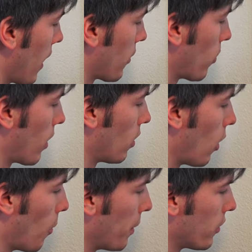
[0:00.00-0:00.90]
that throttle
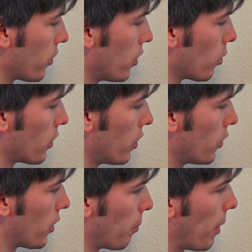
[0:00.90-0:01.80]
open, so you
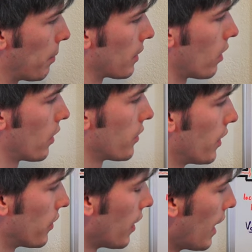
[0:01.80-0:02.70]
reduce your pumping
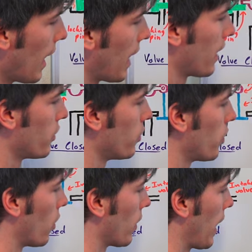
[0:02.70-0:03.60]
losses and you
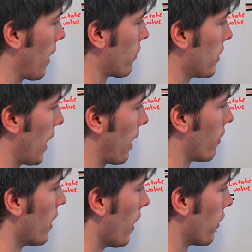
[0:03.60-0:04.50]
don't have to
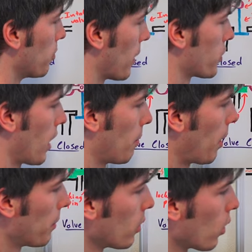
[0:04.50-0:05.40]
have as much
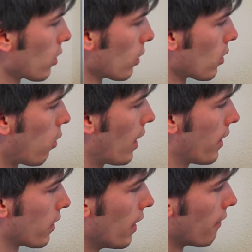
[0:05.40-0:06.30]
pumping work
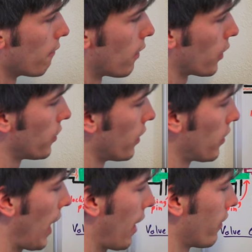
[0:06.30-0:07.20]
required
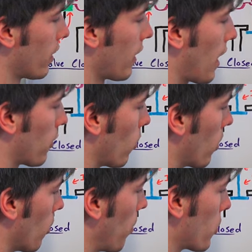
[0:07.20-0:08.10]
versus having that
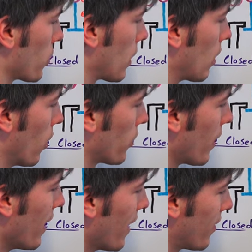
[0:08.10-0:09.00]
throttle partially closed.
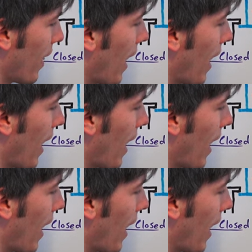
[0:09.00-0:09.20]
It's